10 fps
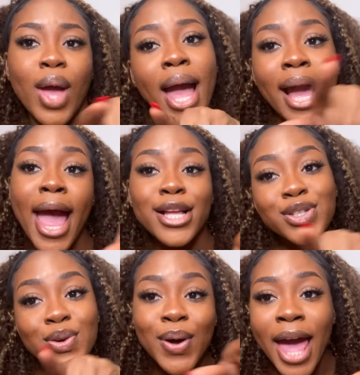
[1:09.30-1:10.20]

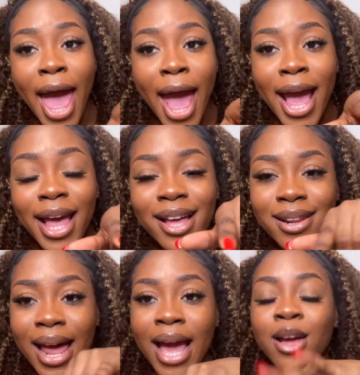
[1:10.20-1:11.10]
okay?
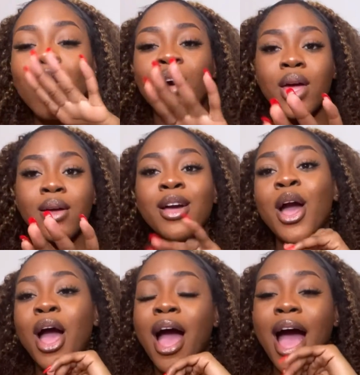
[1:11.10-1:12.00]
Like, okay,
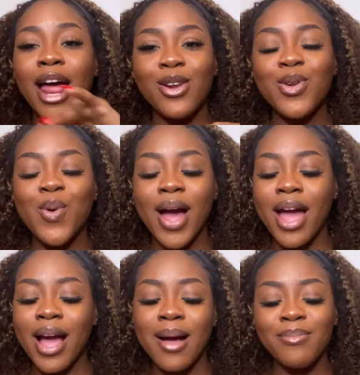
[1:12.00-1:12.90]
I don't know
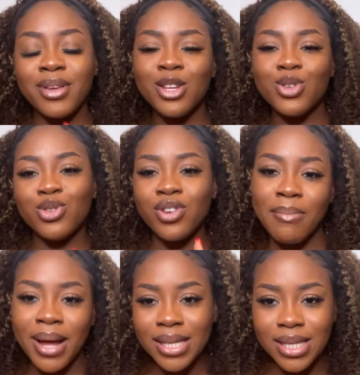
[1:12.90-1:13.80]
why I'm being too
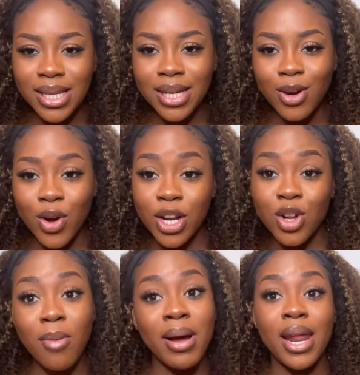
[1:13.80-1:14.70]
dramatic. On the
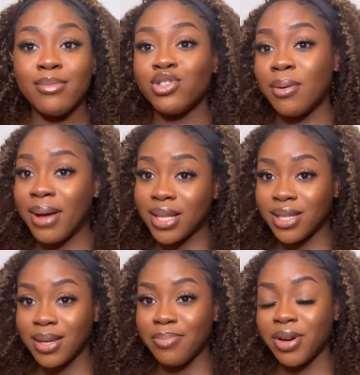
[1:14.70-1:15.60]
normal, I'm
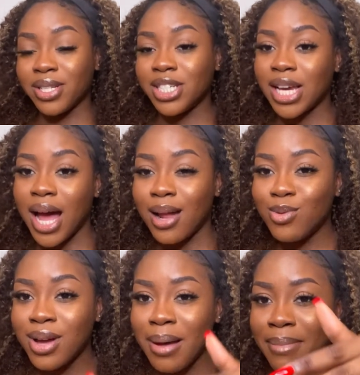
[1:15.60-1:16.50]
dramatic, but
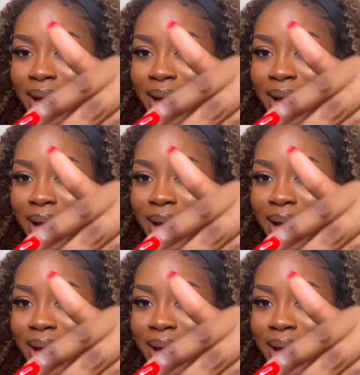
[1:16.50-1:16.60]
look at my